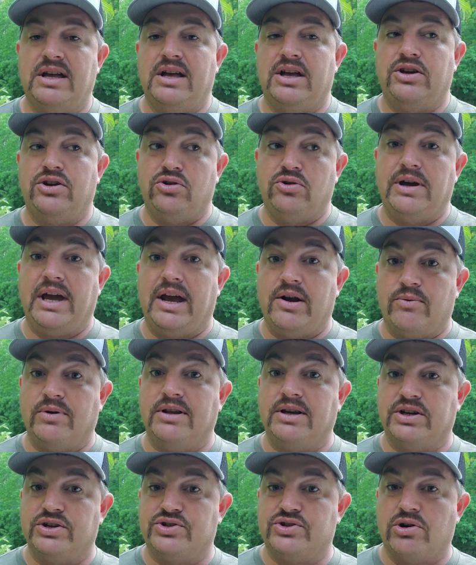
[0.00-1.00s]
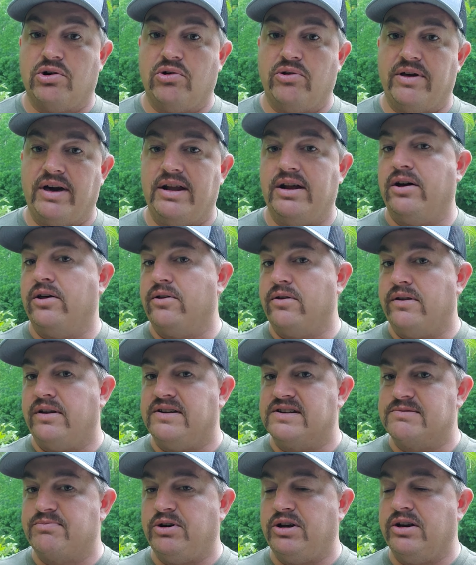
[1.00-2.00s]
You can't really control that other than
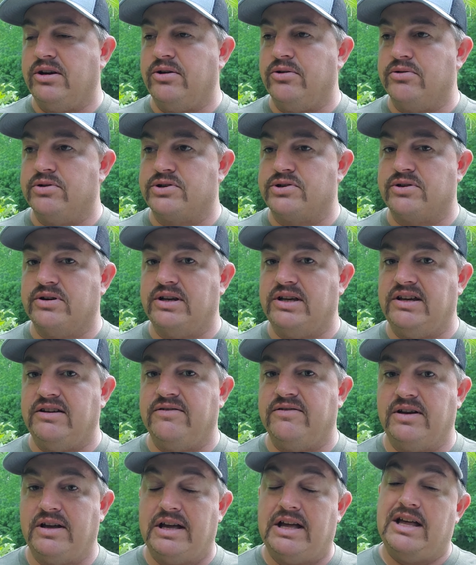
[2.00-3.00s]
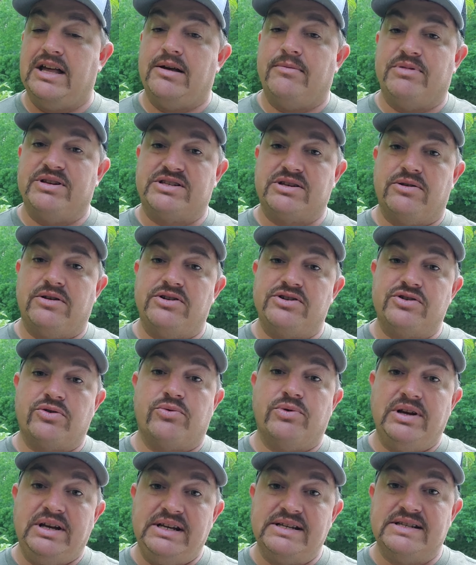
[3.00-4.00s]
the speed of your retrieve. But so there's a
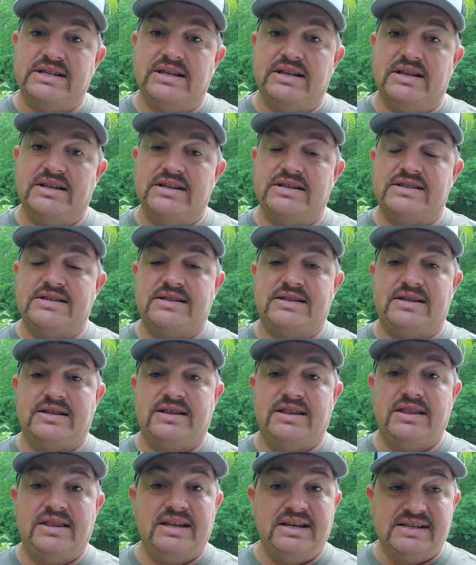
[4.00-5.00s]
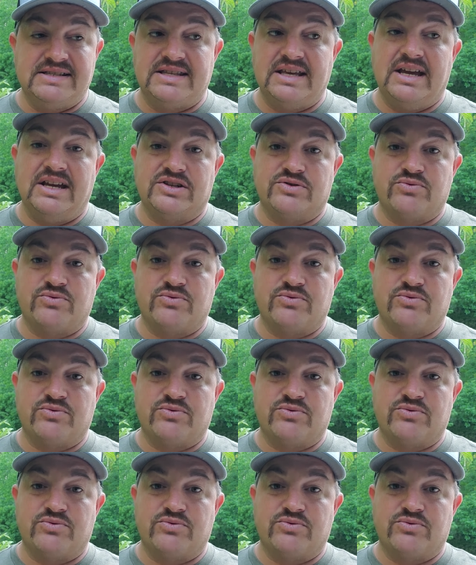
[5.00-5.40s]
reason that these things